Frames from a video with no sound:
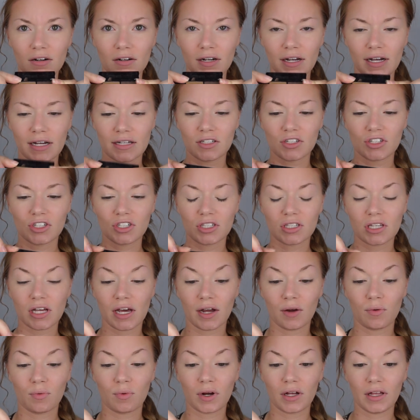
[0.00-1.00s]
It's just
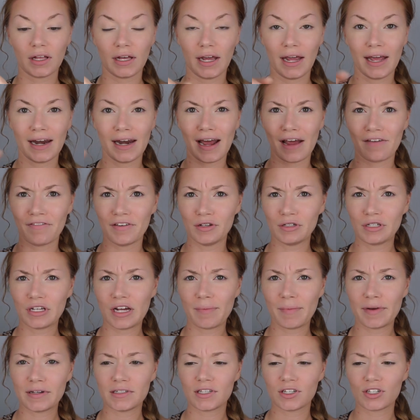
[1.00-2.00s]
like really, and I've used it on my
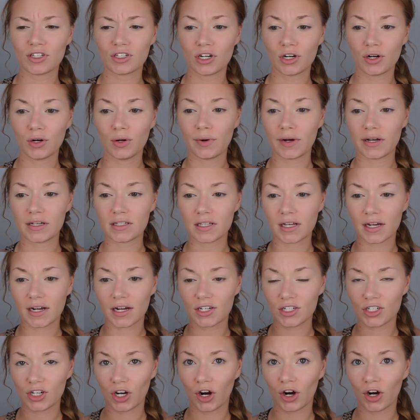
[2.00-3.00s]
sister who has like a
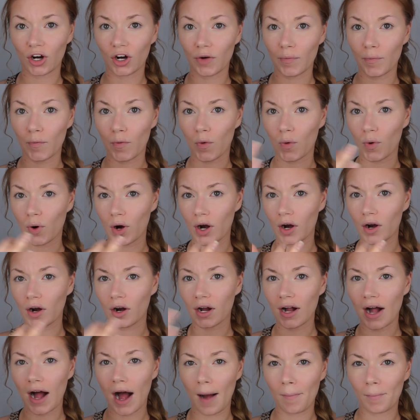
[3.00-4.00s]
darker, more
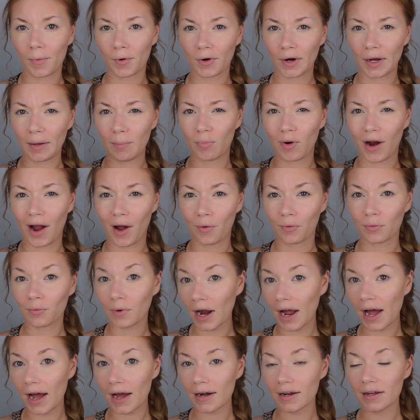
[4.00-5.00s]
coppery brown
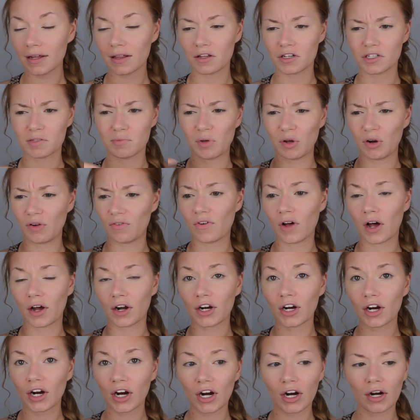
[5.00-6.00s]
red. It looks beautiful on
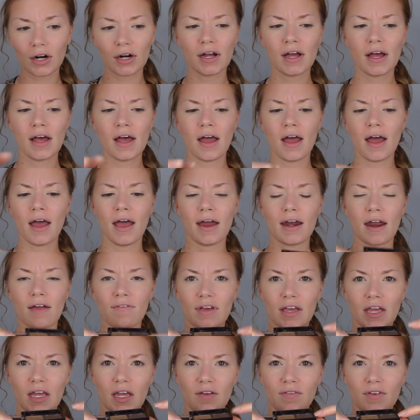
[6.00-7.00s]
her. And I've
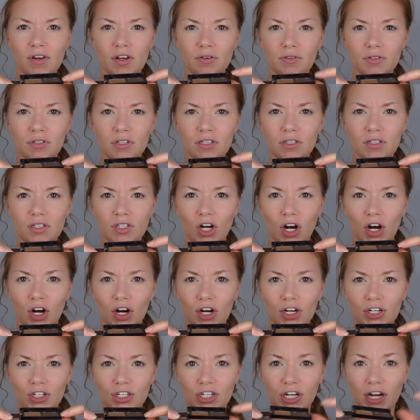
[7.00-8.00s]
even used this darker
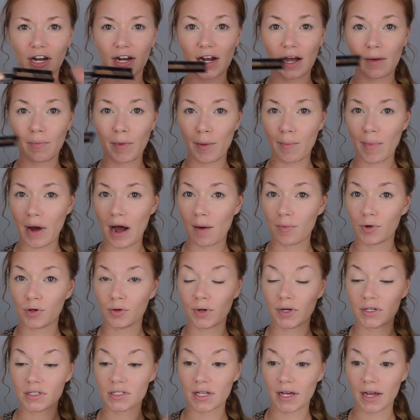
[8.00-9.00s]
shade on my mom who
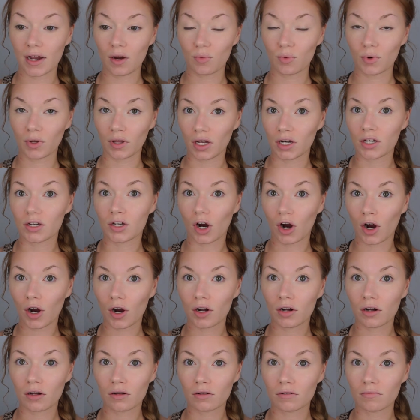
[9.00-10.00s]
has like really
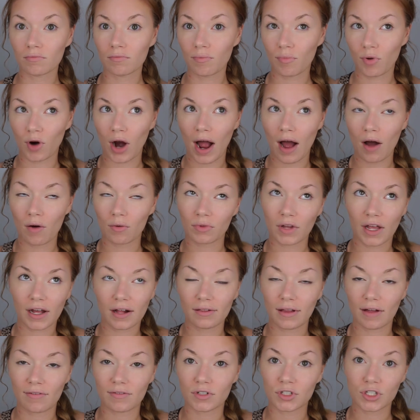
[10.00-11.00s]
dark brown, like
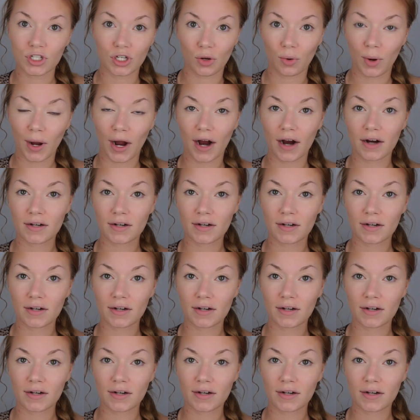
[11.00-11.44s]
level 2 hair.